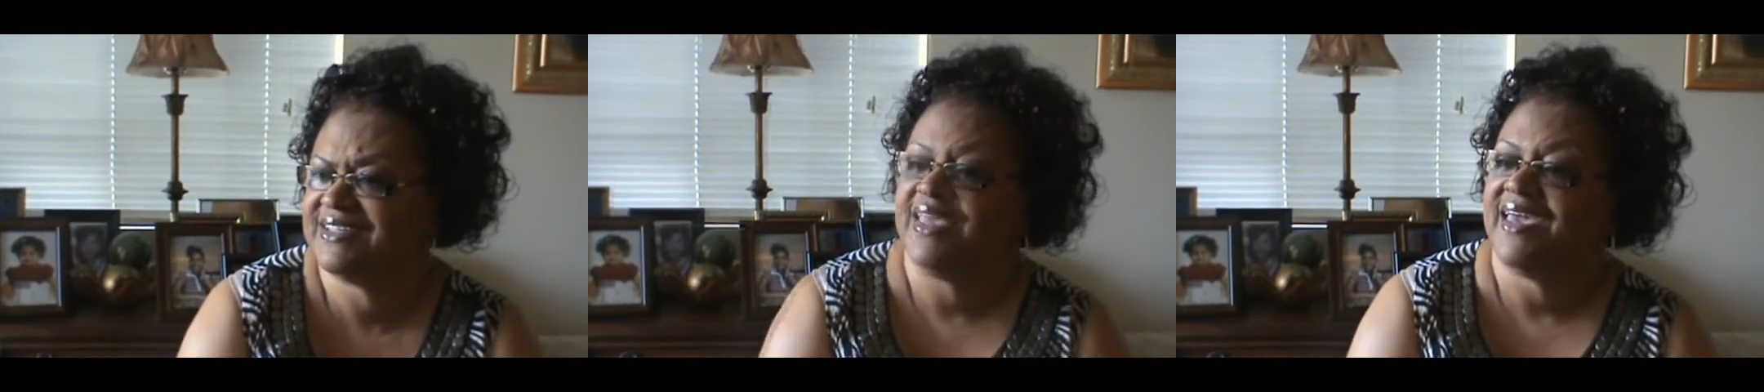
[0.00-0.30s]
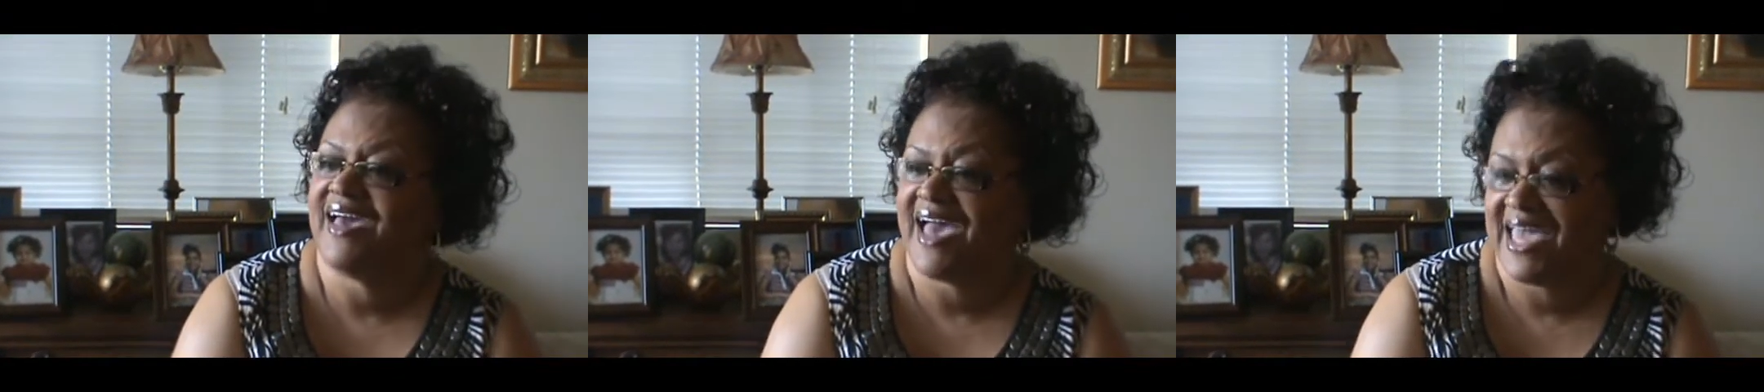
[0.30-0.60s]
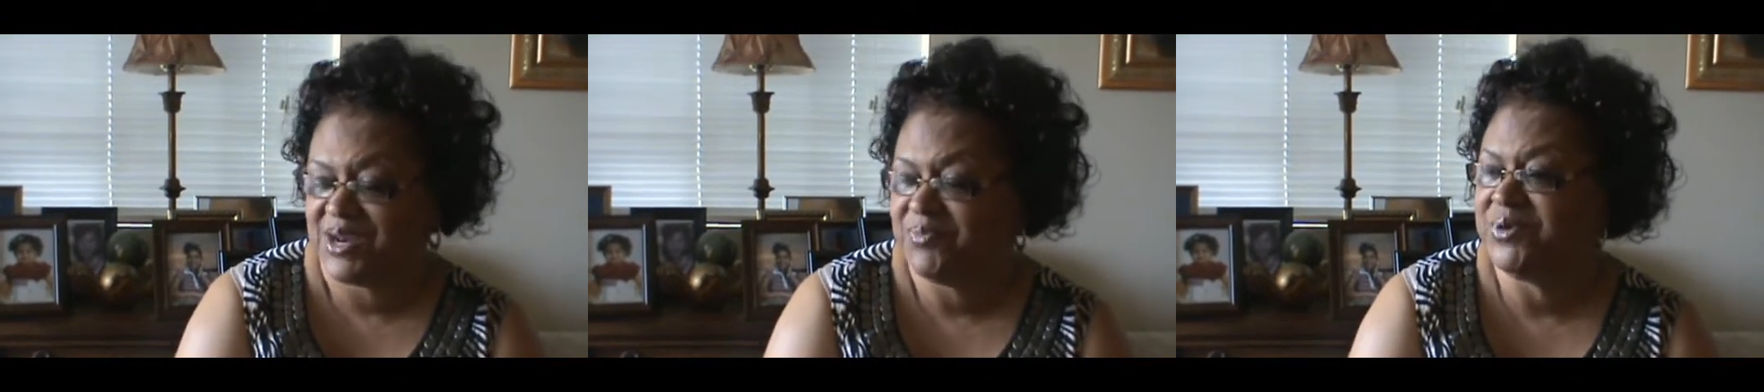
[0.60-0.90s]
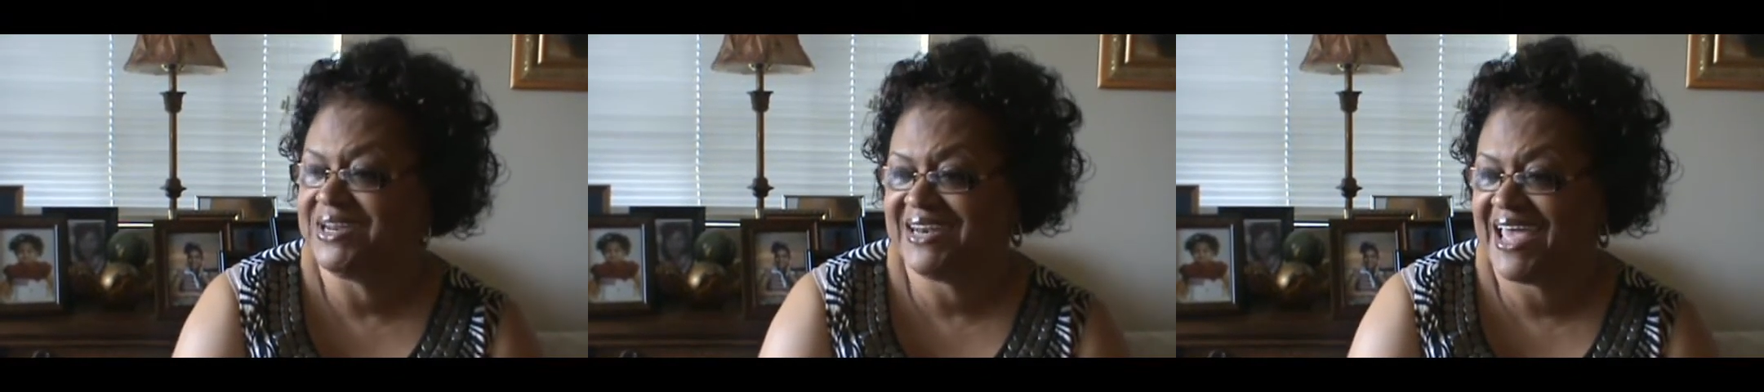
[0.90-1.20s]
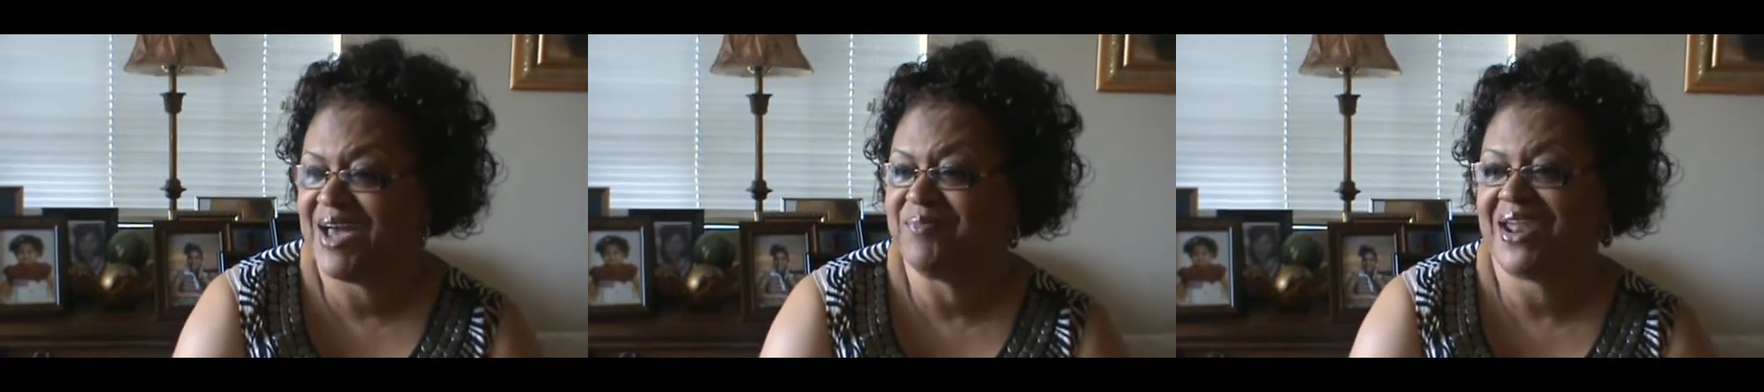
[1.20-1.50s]
Yeah, I had to put it
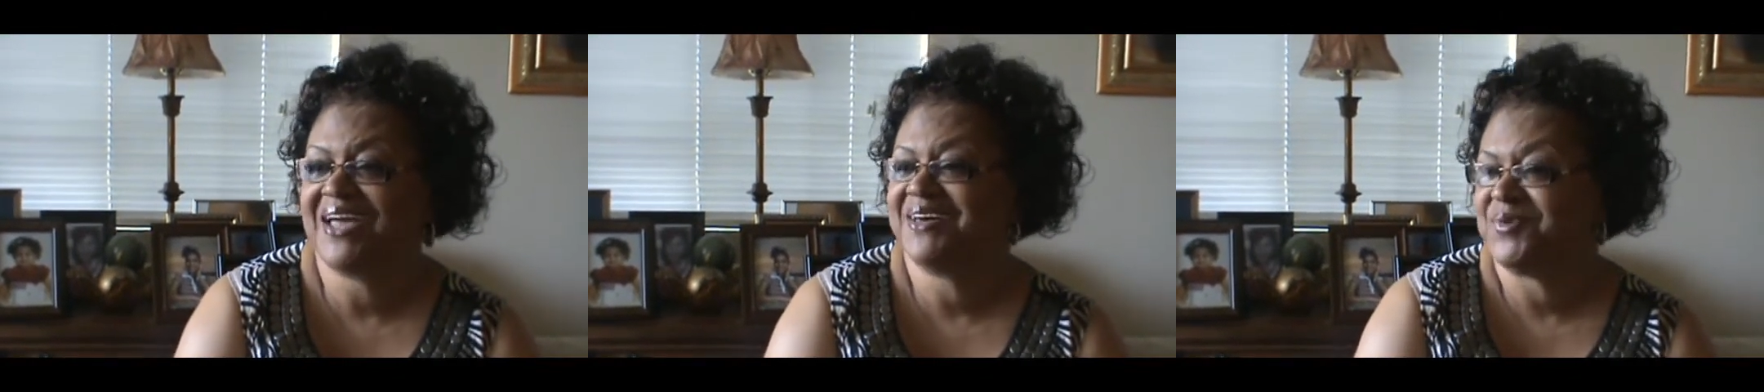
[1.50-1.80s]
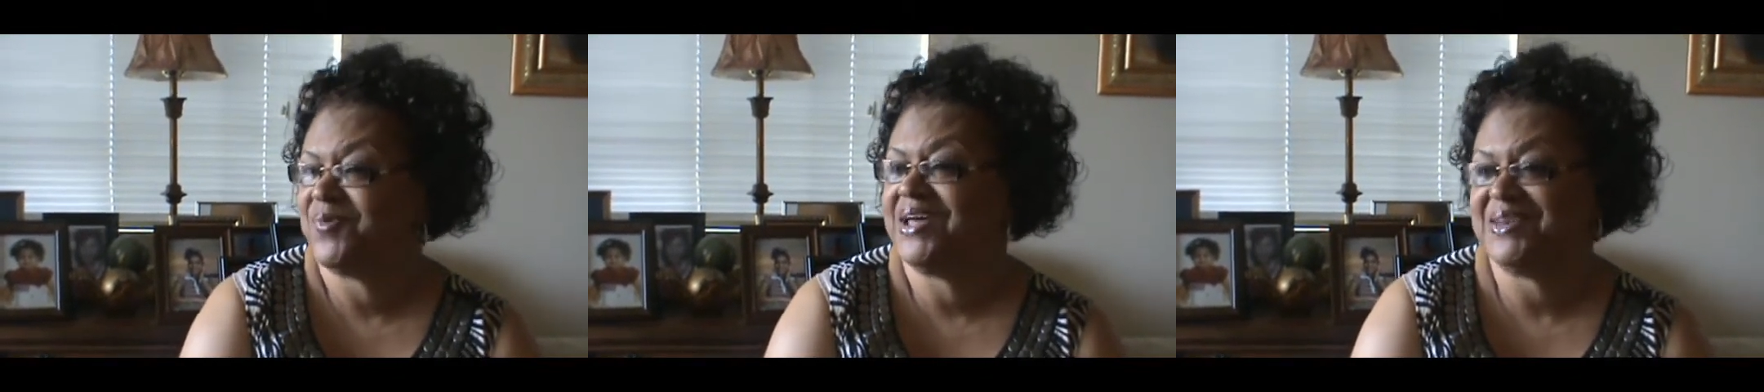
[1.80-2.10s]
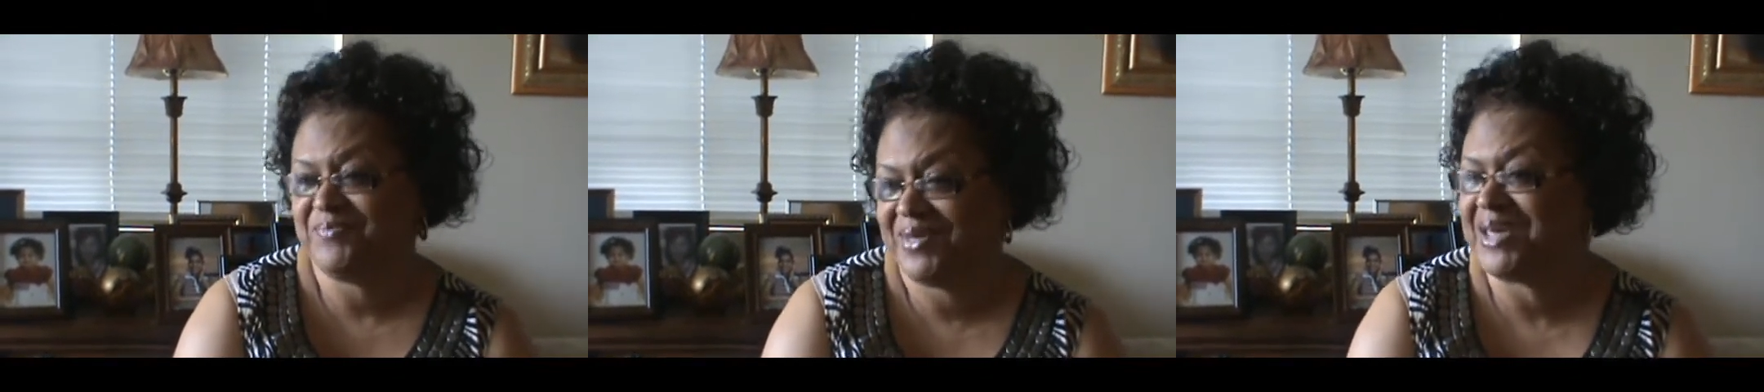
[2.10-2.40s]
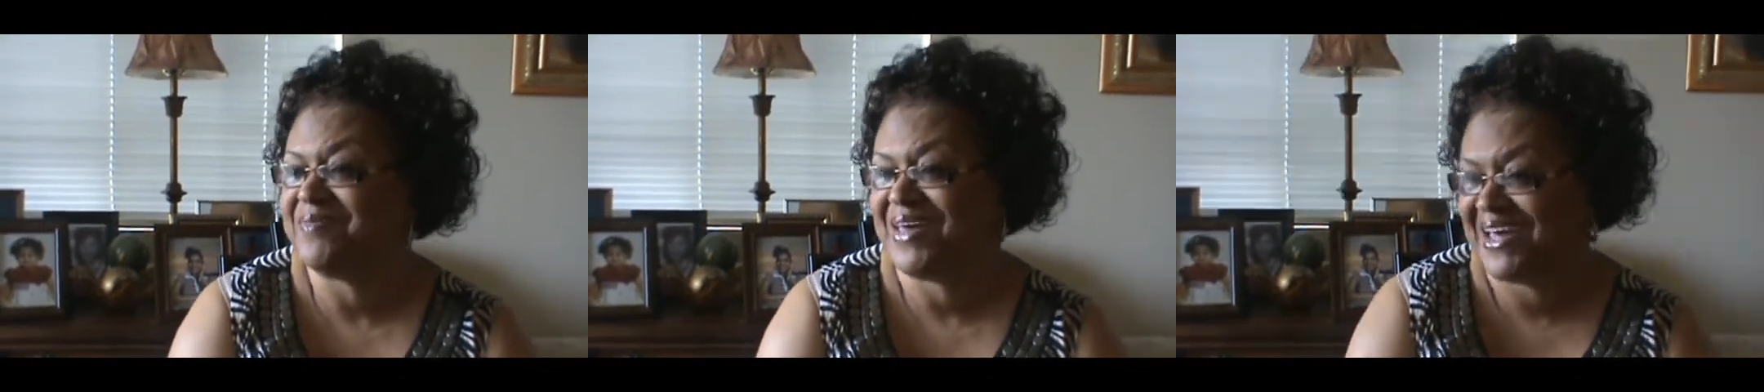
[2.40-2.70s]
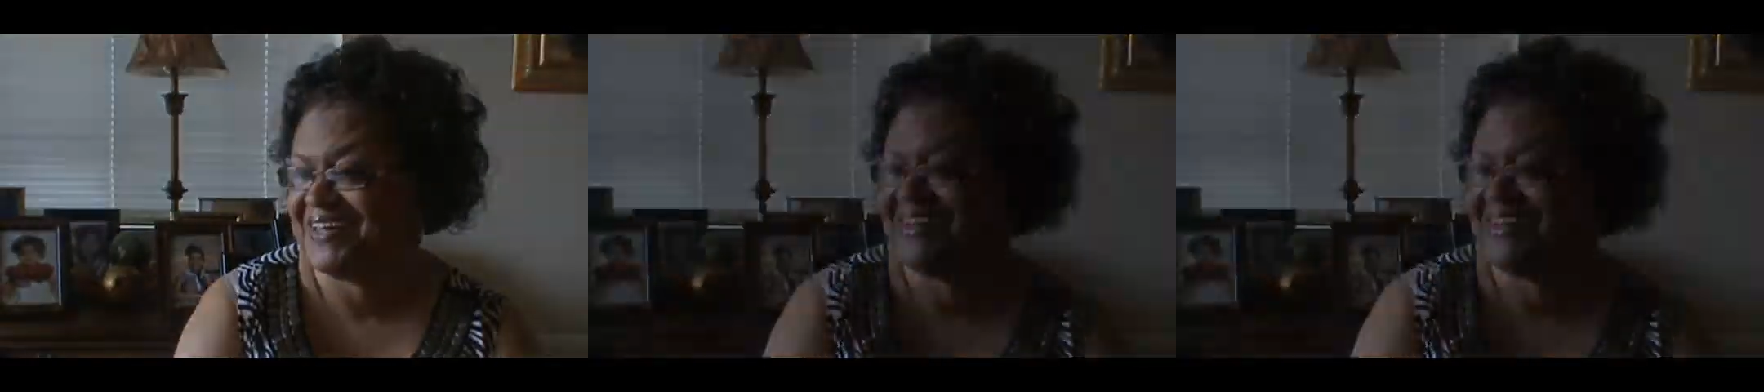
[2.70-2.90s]
down, but I couldn't wait to pick it back